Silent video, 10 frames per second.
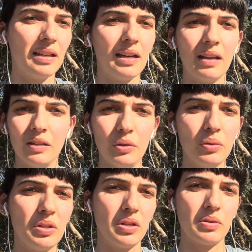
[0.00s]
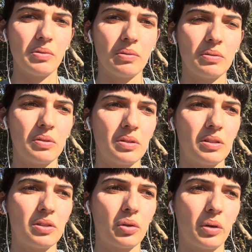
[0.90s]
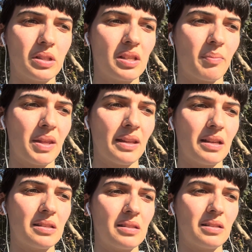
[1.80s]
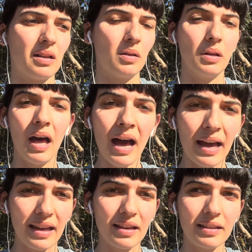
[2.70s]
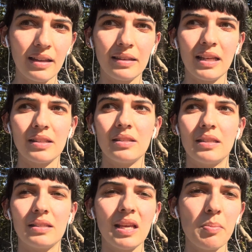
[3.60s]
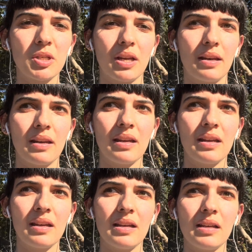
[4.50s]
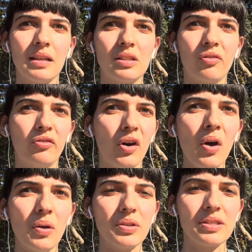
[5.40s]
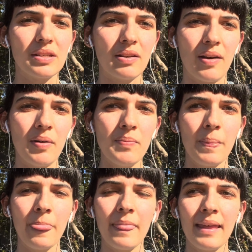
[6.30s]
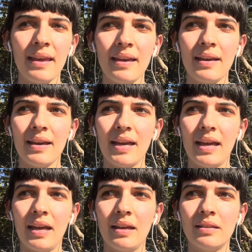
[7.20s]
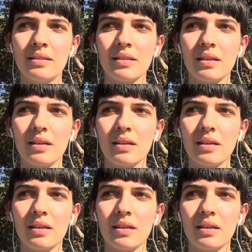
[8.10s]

elude you towards something that is a lie. Like, that's deception. It's false, and